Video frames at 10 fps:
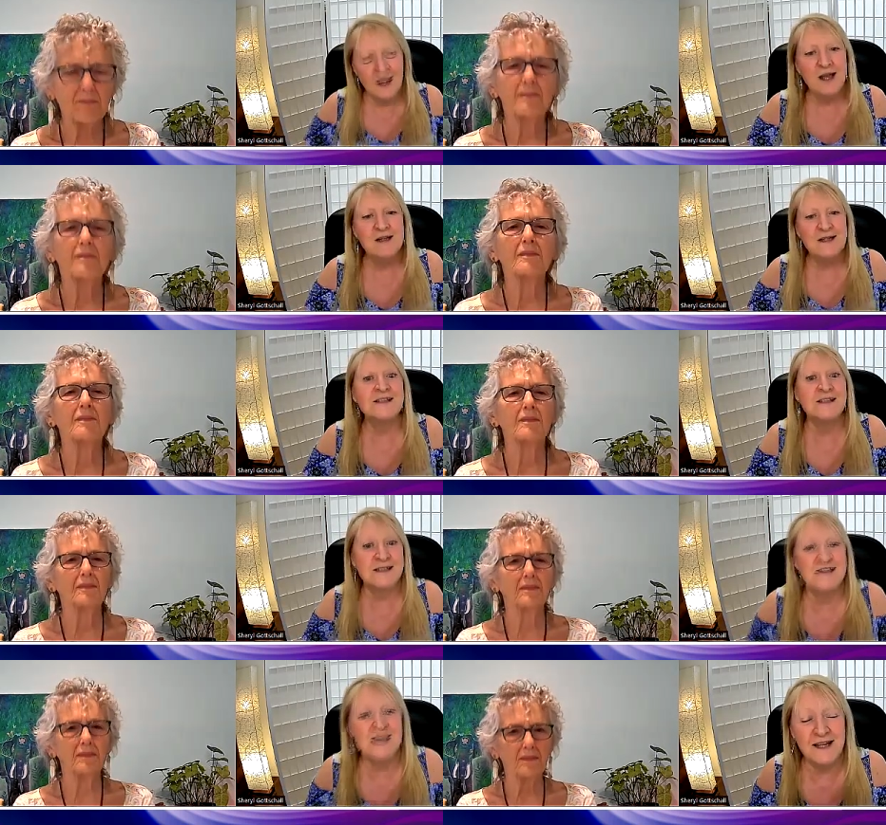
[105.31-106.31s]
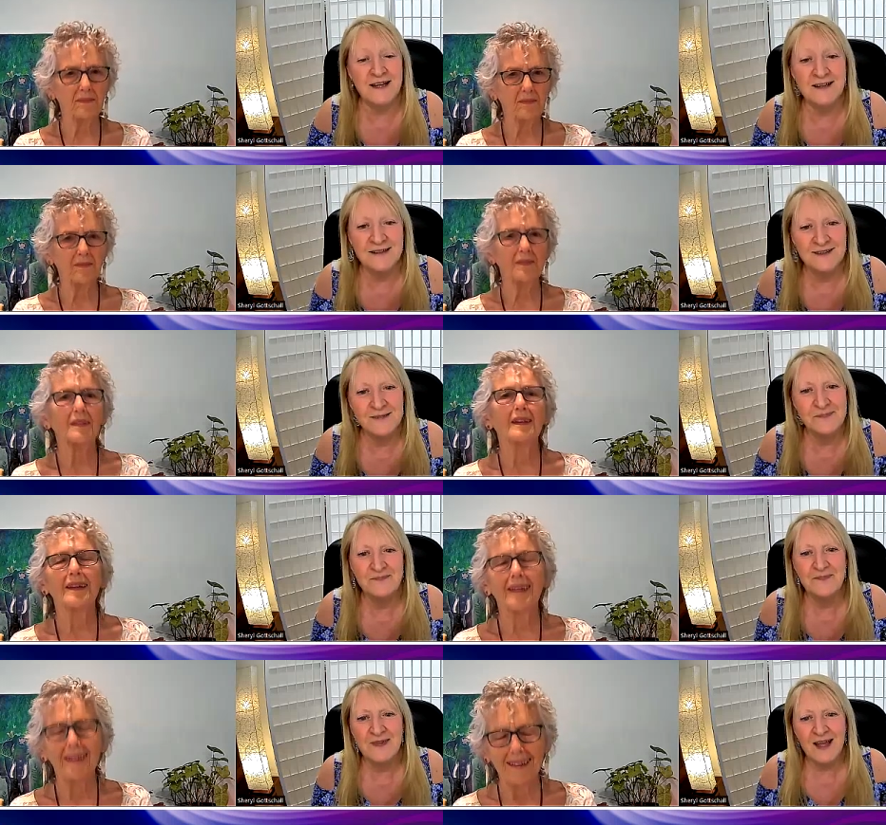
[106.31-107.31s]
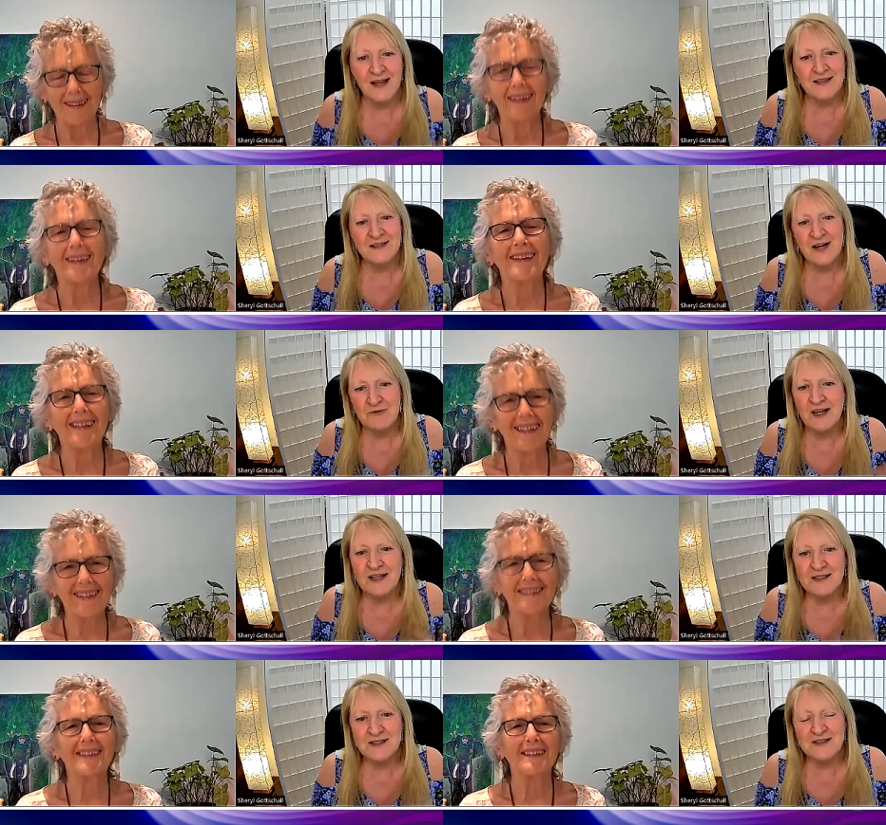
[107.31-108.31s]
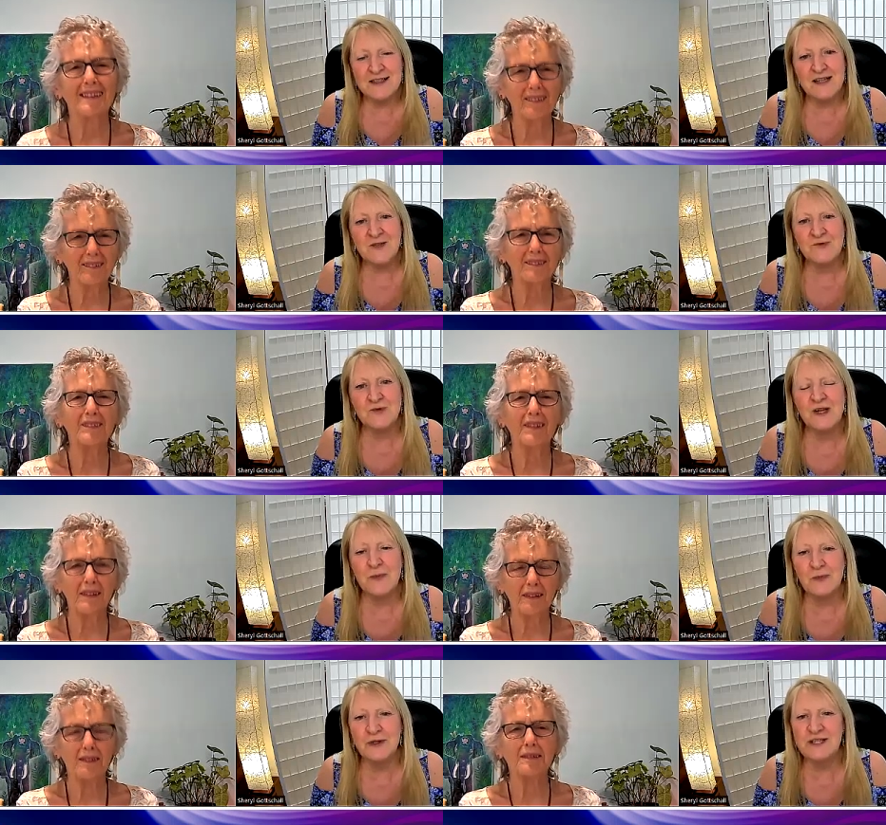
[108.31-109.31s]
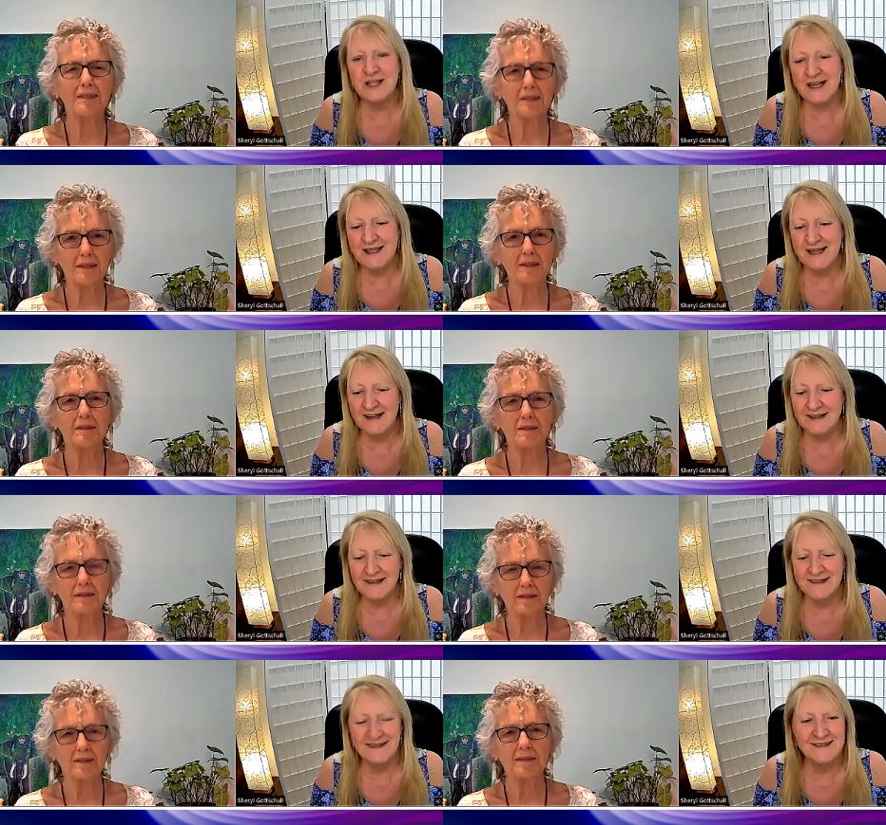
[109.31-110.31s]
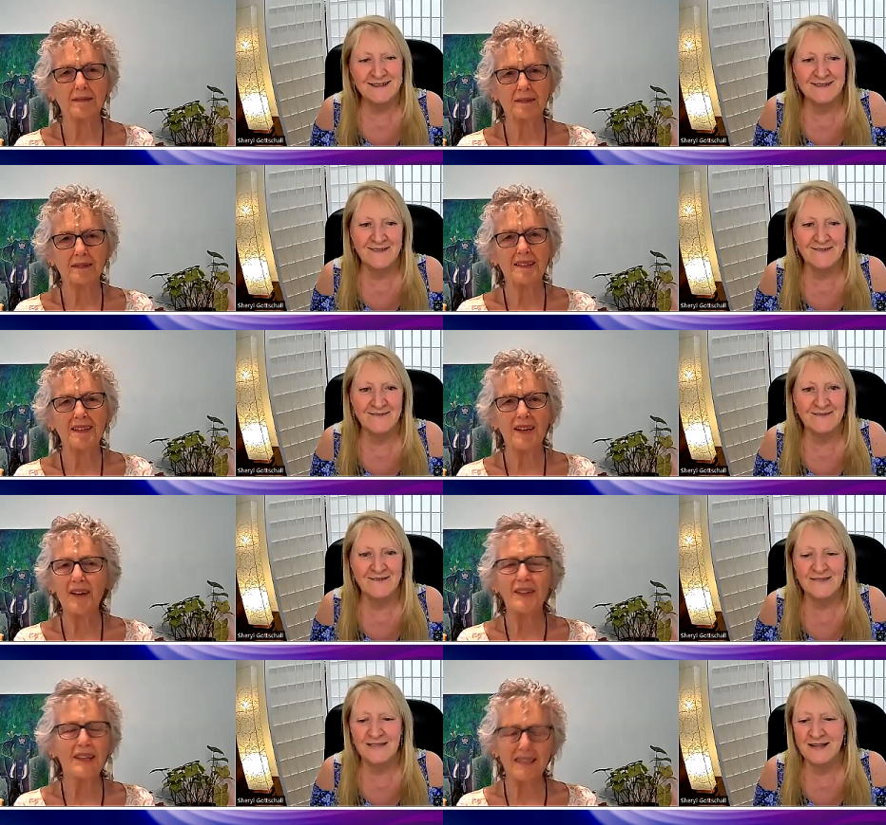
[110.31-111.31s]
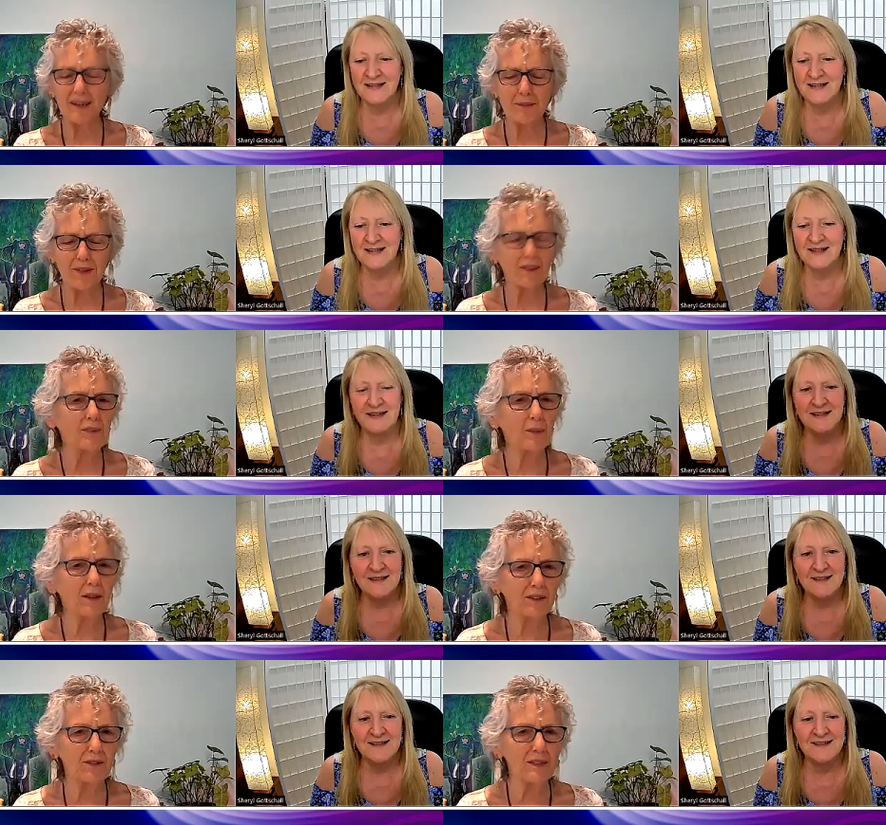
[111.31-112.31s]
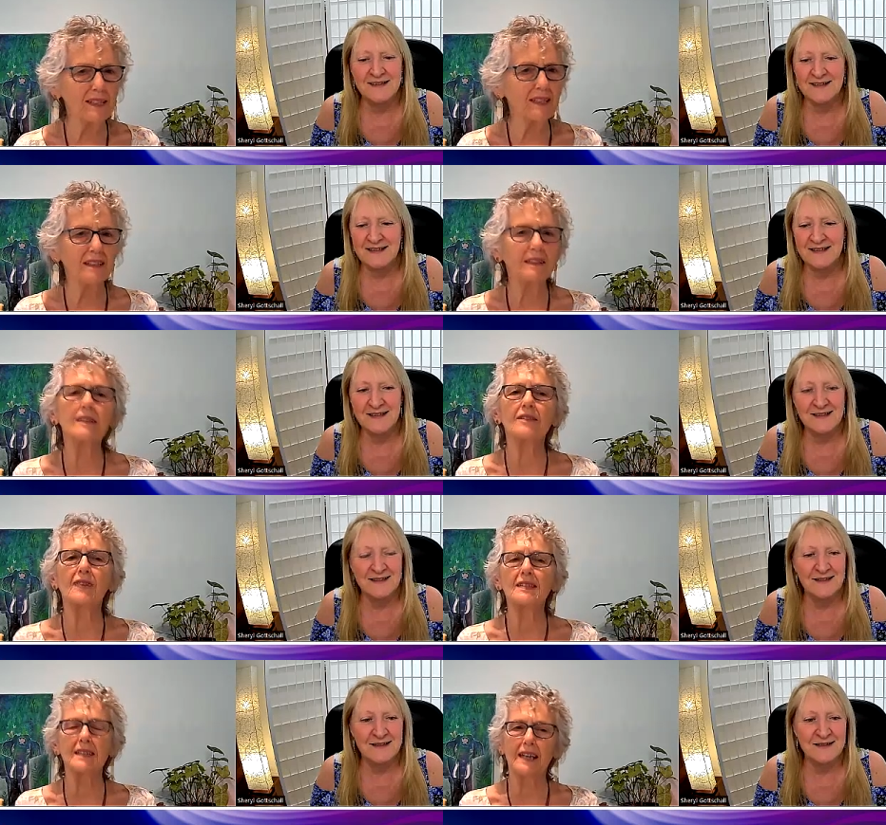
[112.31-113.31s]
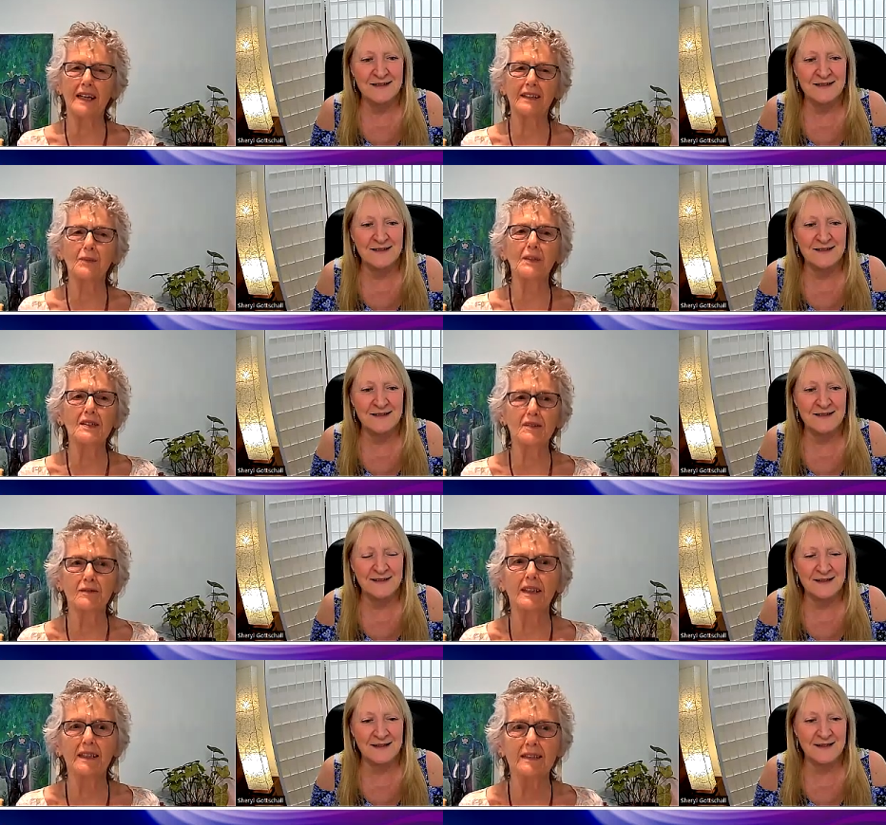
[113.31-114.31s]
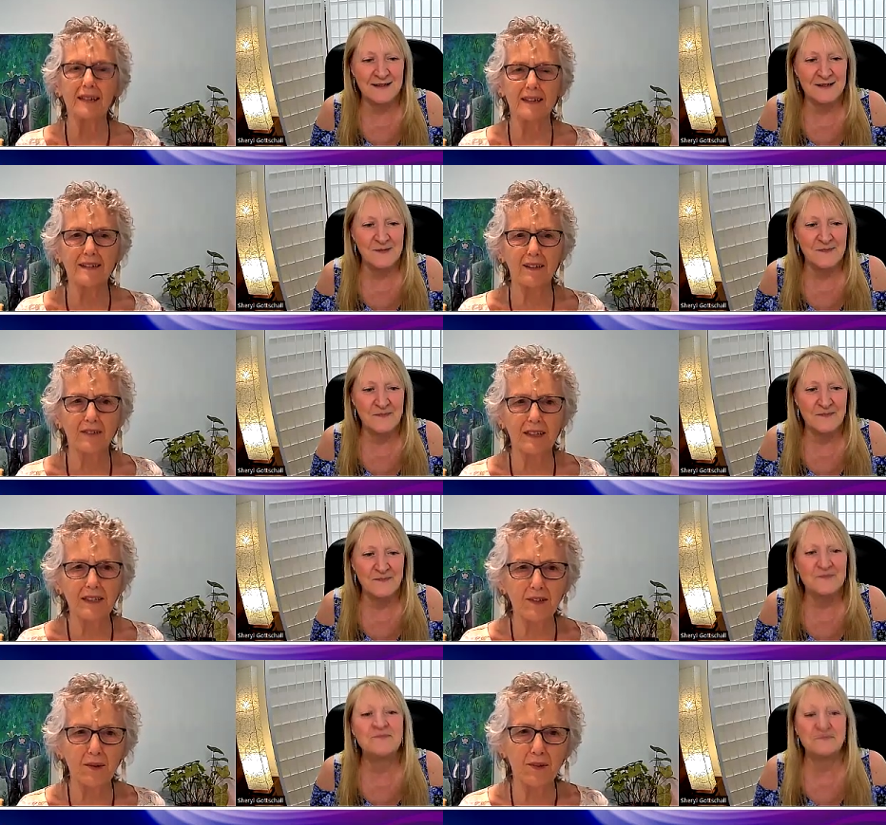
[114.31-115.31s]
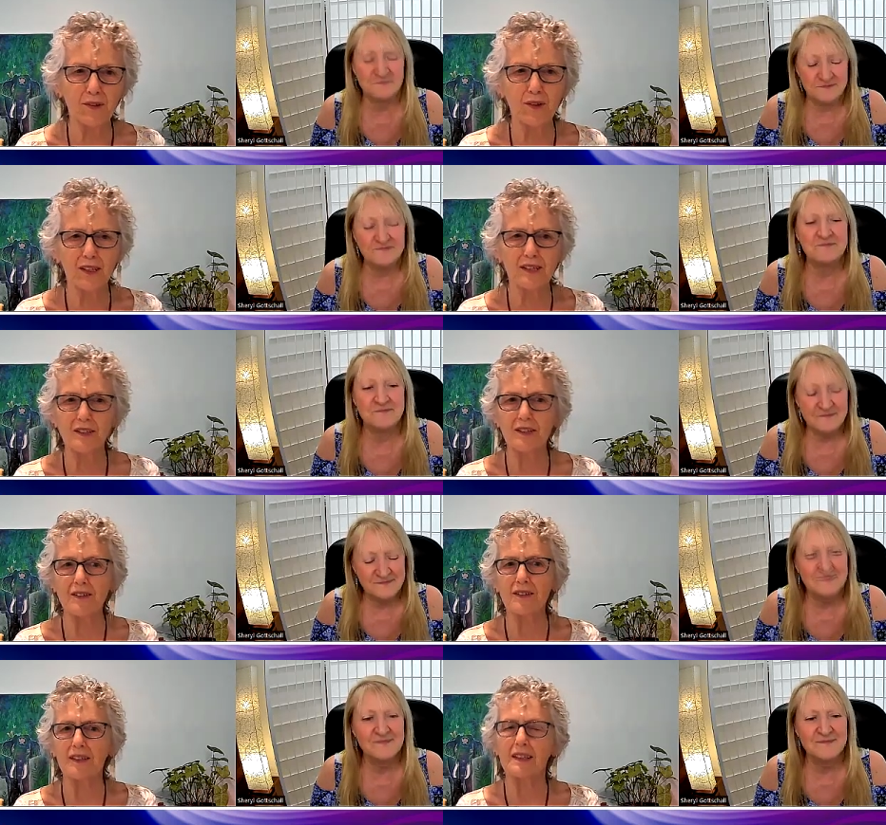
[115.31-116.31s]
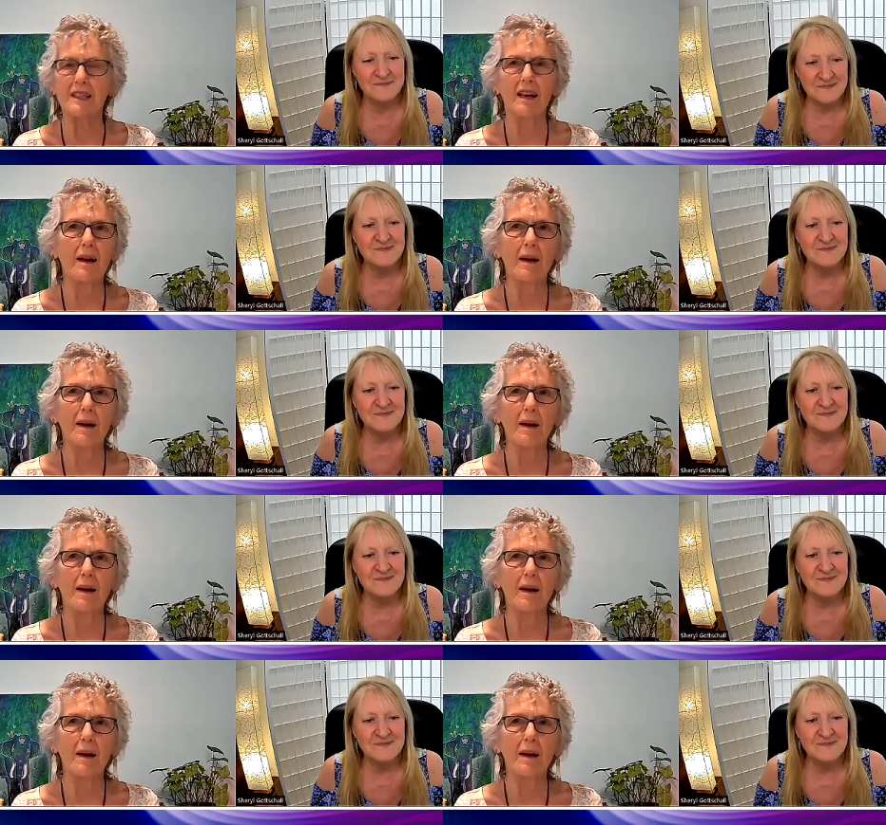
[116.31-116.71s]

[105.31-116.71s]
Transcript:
Speaker 1: and does its thing, and I, I really starting to really appreciate that.
Speaker 2: Oh, that's absolutely wonderful. It, it is fascinating when you really start delving into astrology, isn't it? And